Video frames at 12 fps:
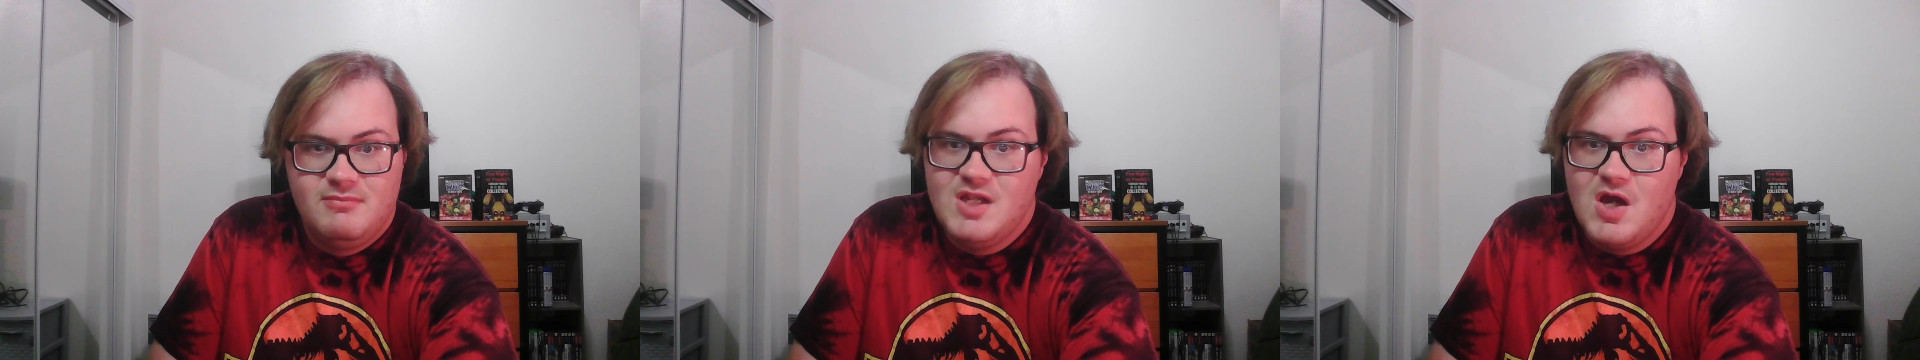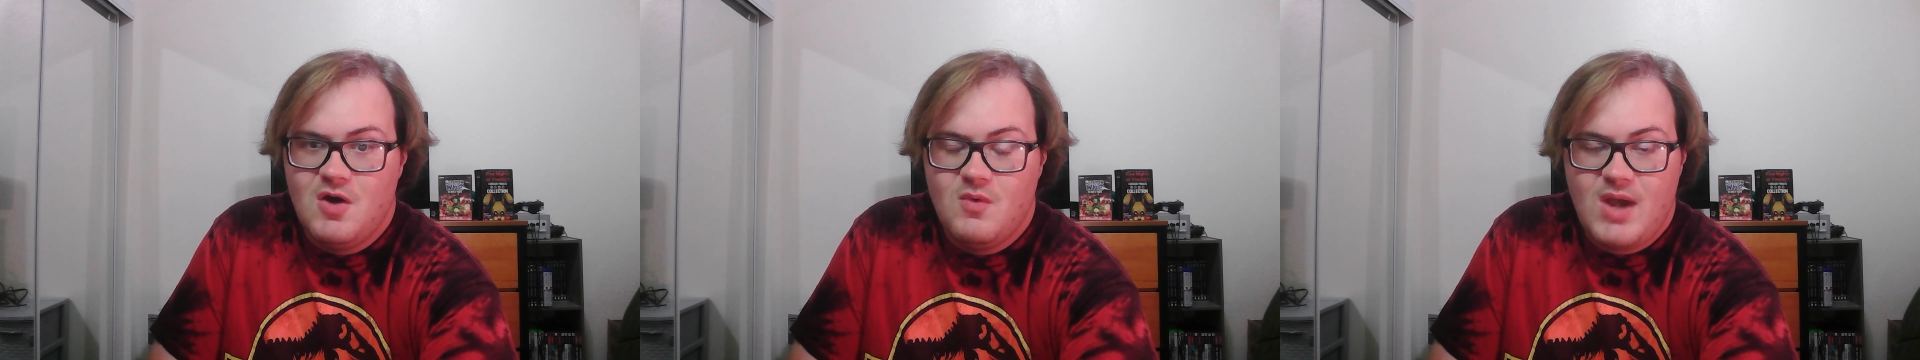
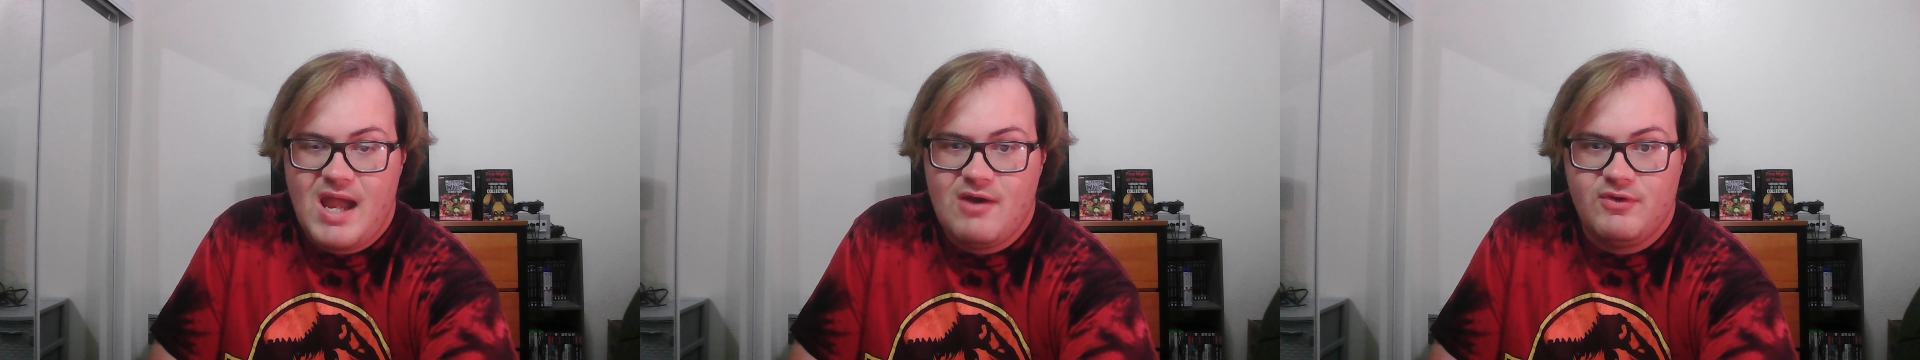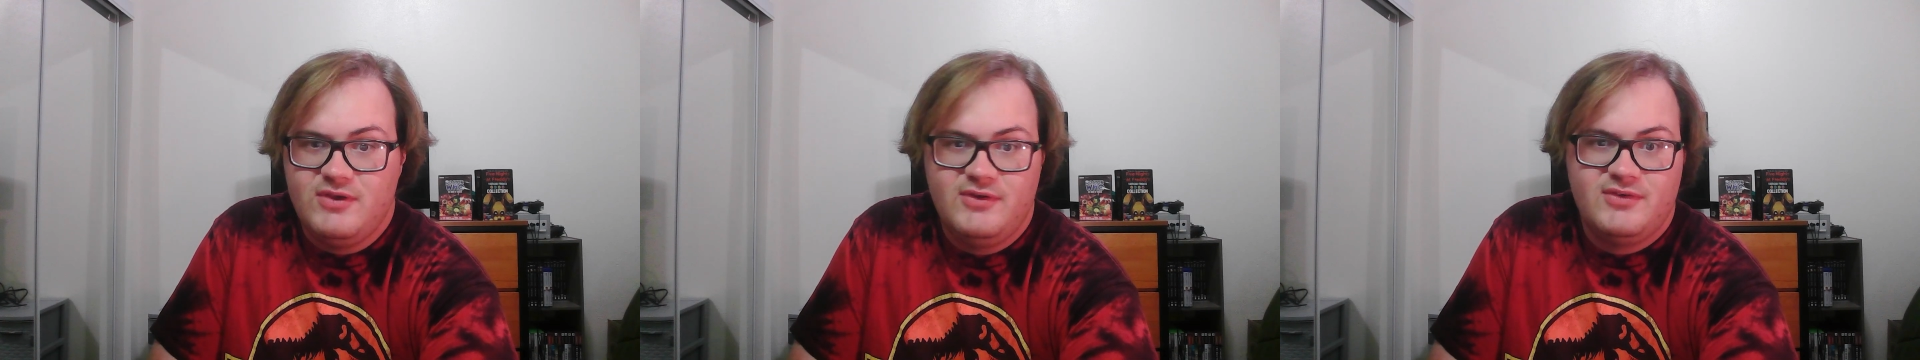know
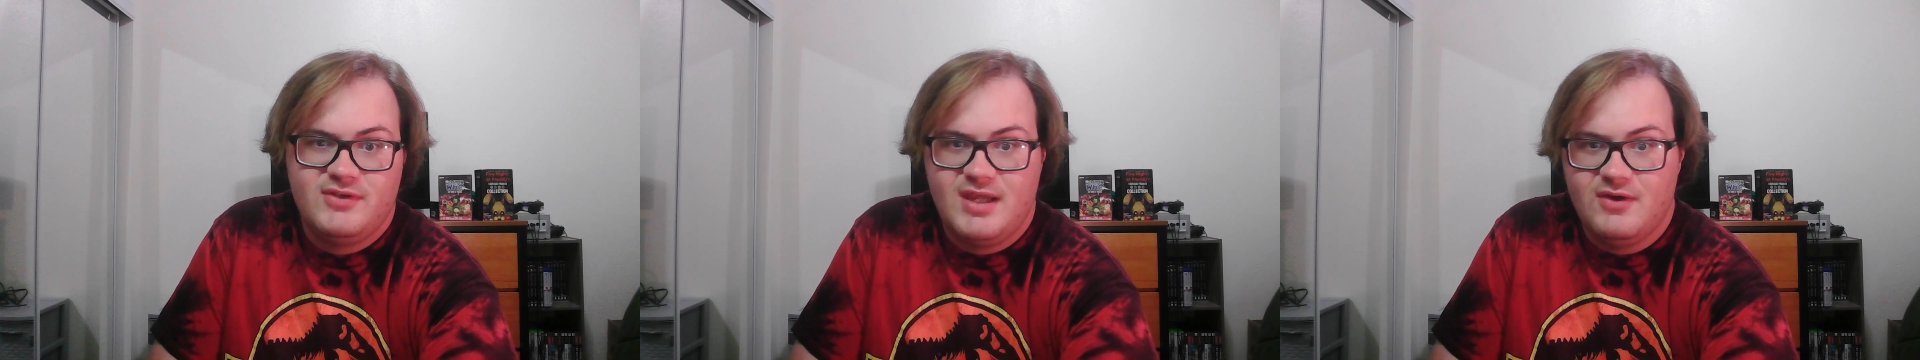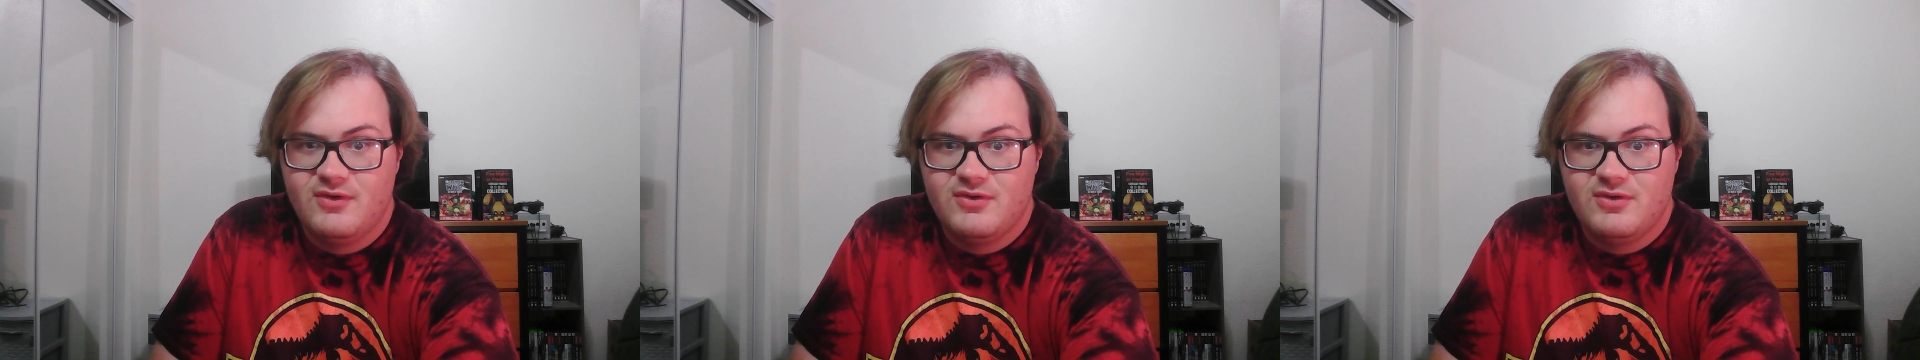how to use the
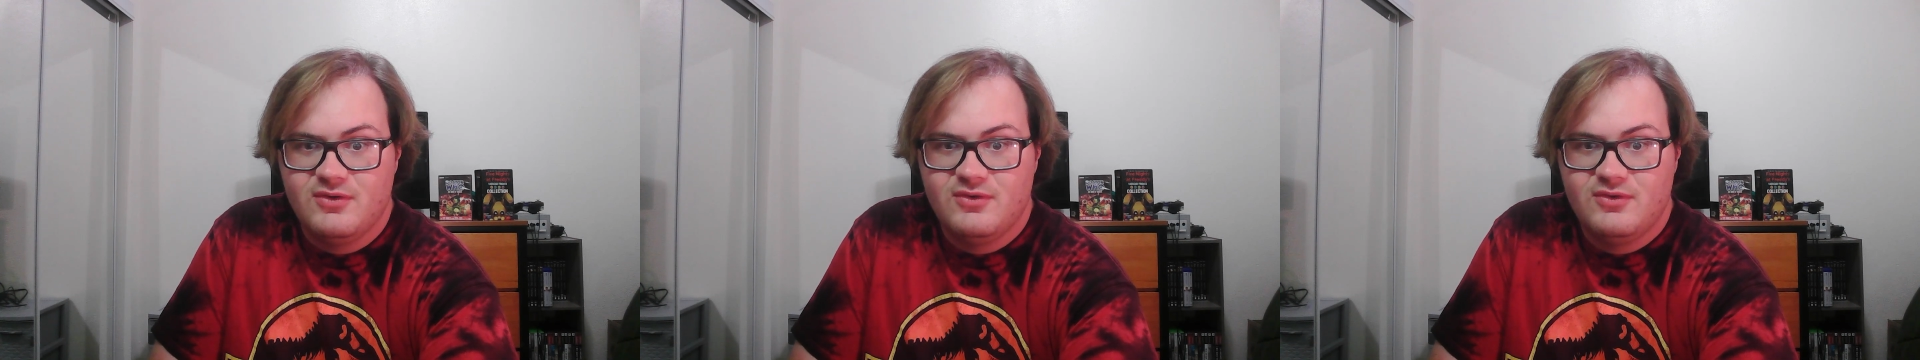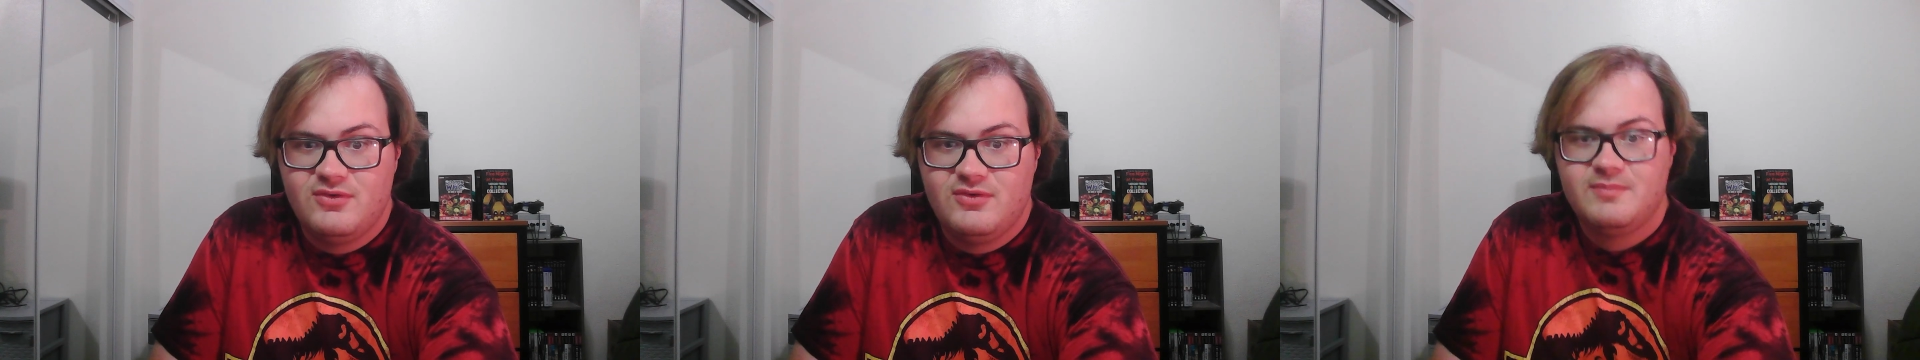
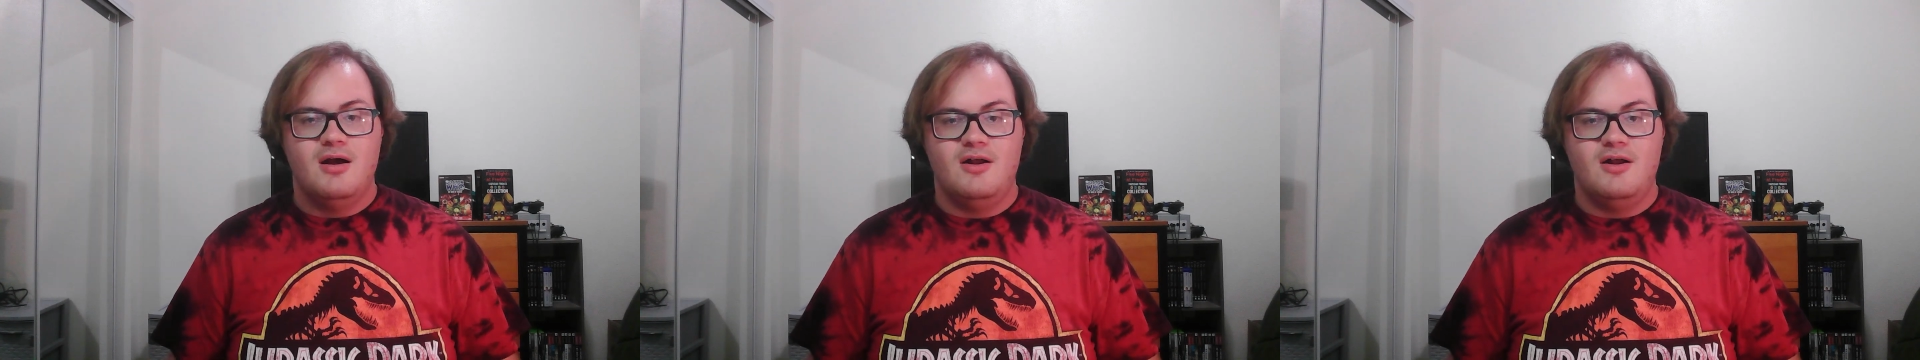characters.